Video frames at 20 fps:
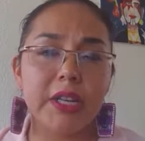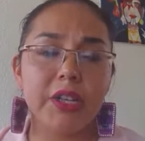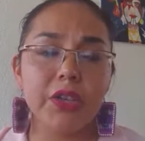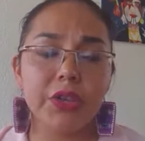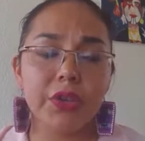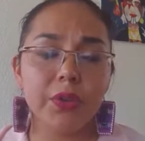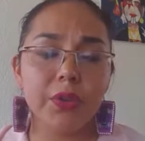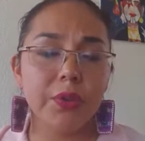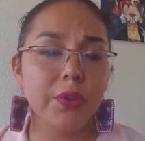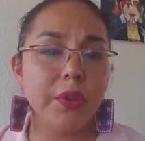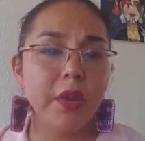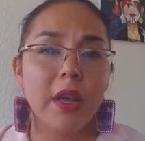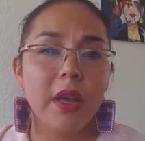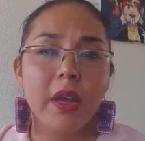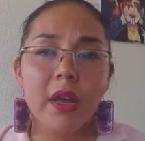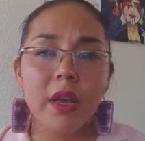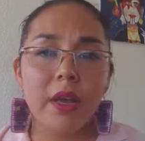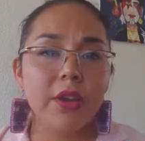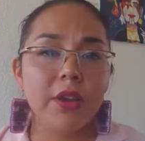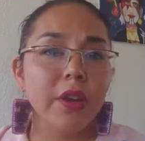to
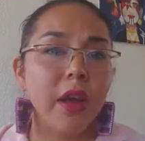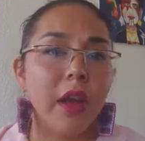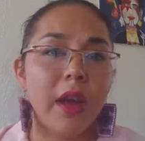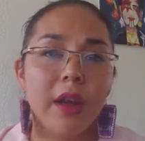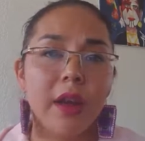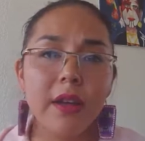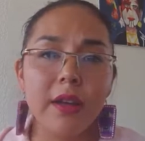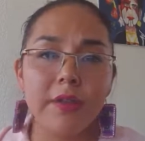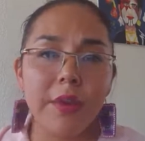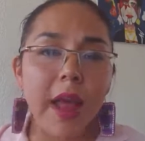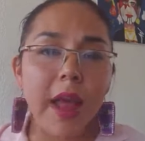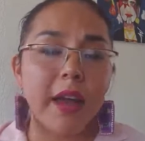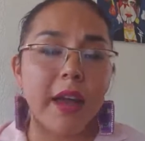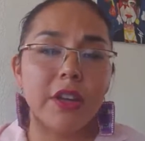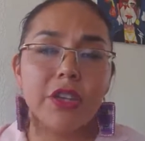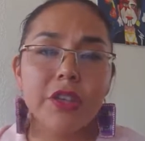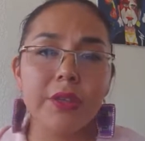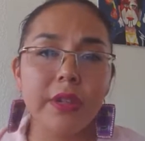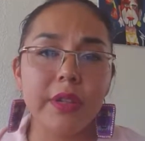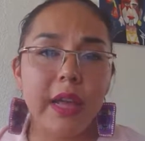
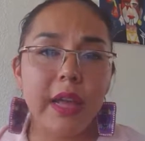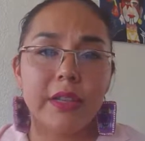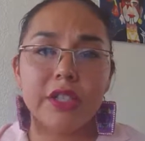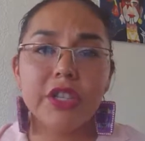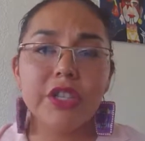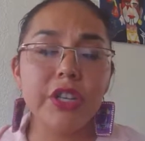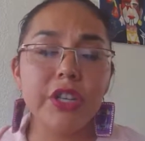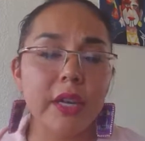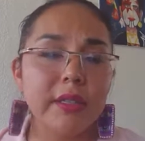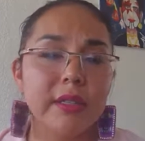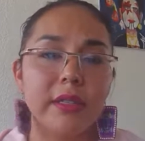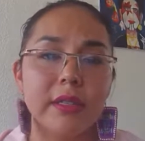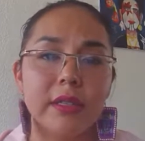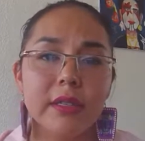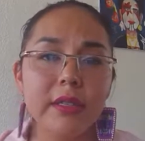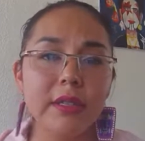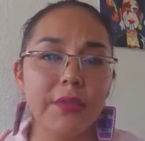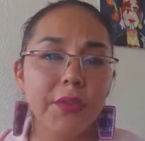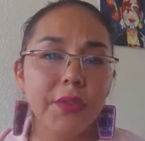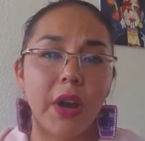actualize
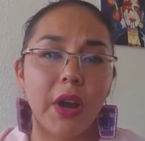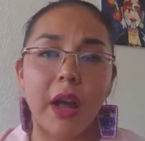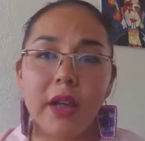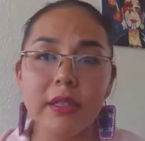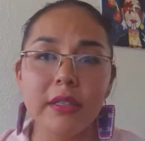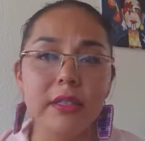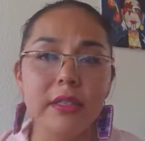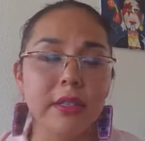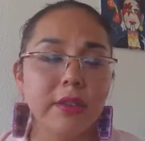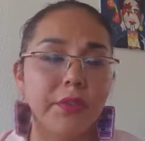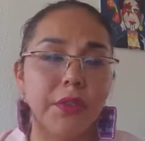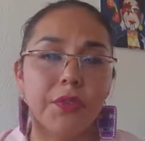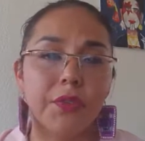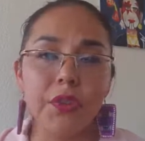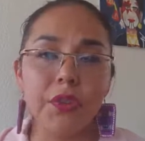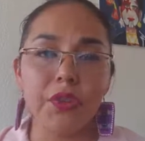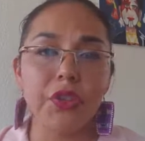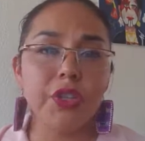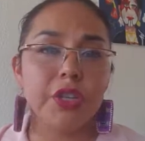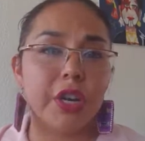justice for us and for
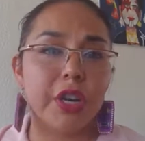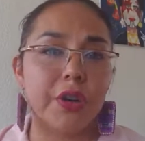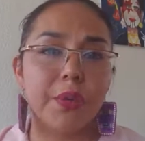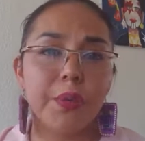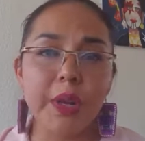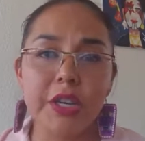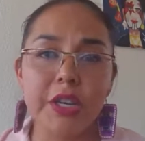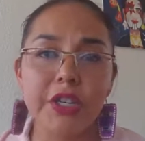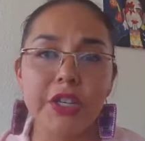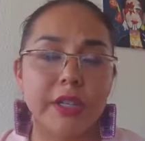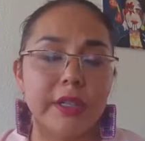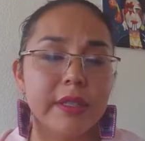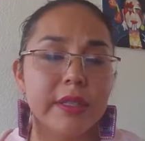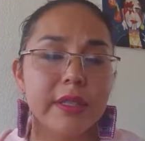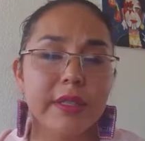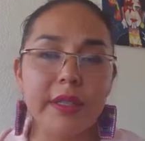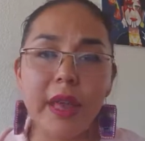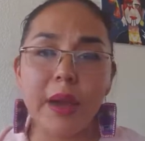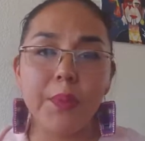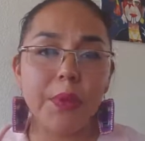future generations,
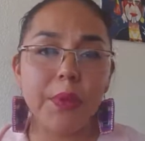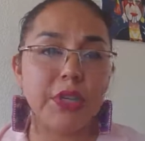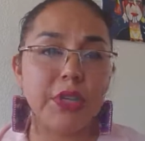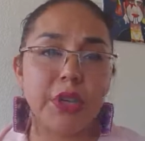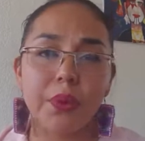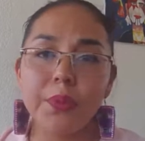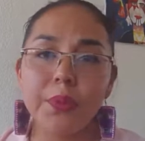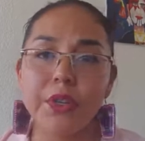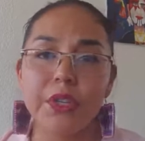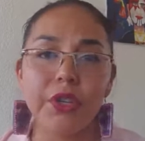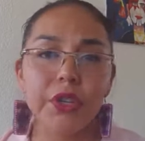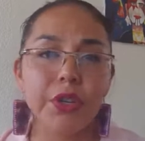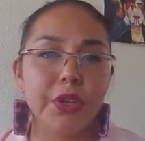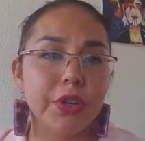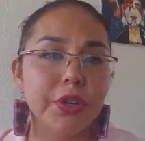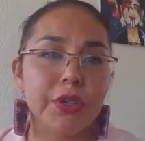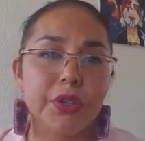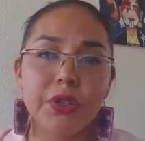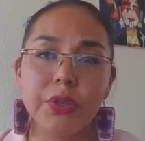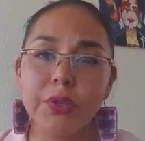so that we don't
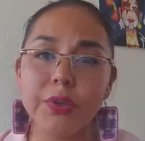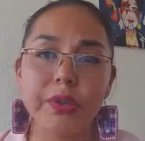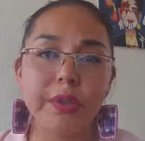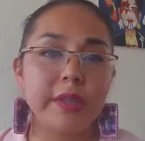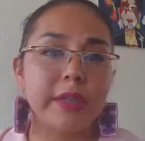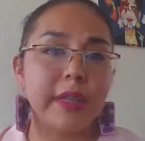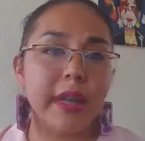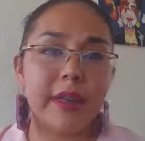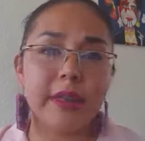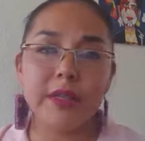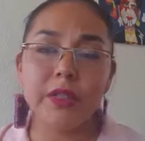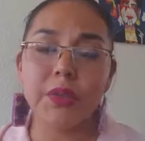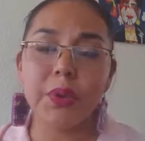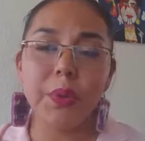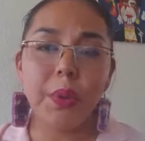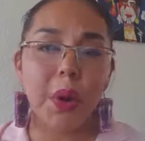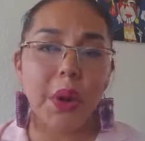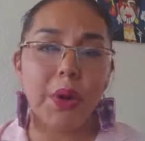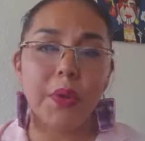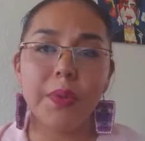return to the status
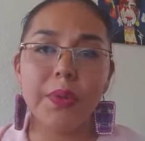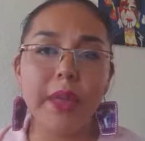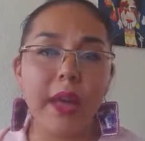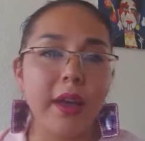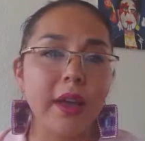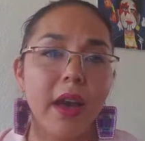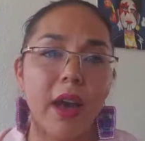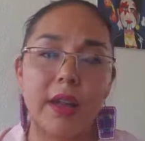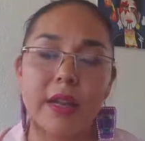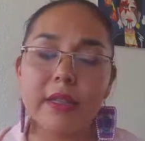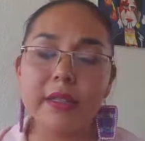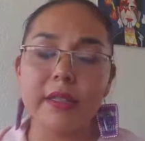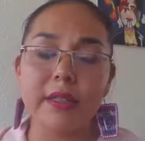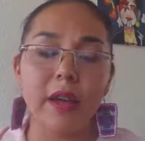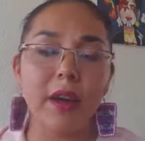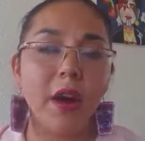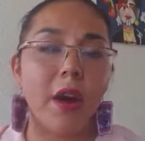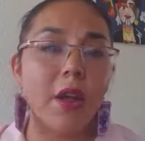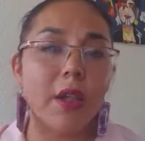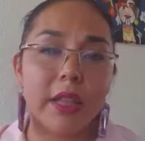quo that got us
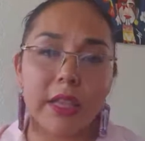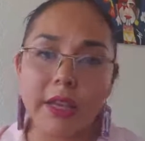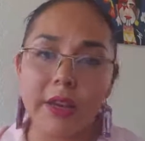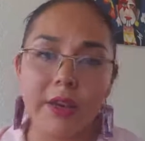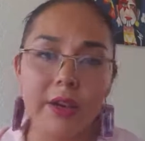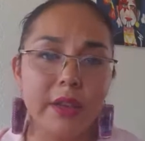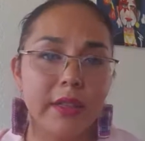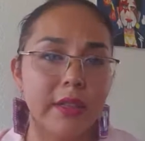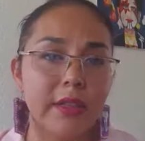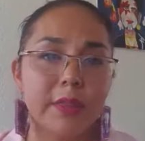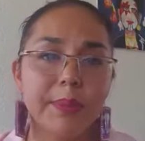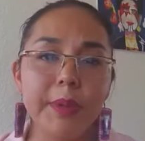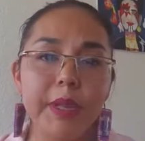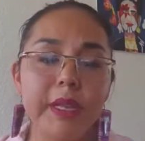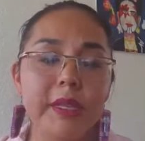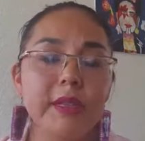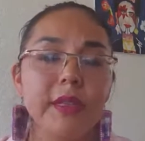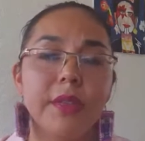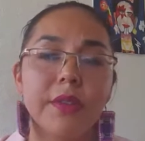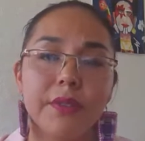all here in this
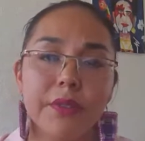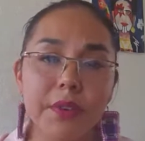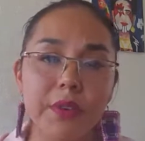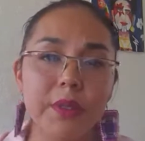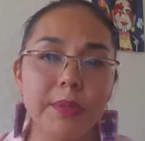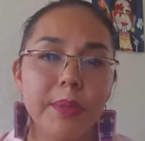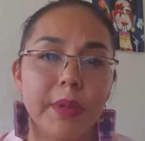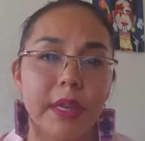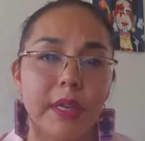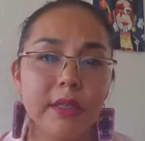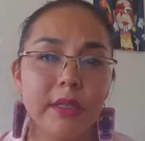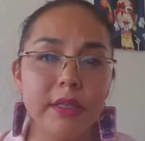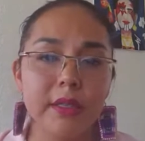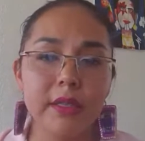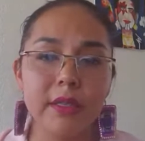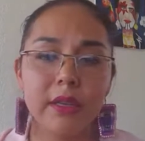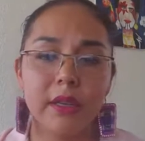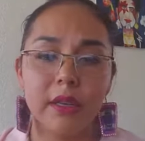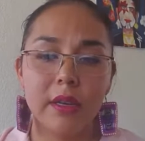place in the first place.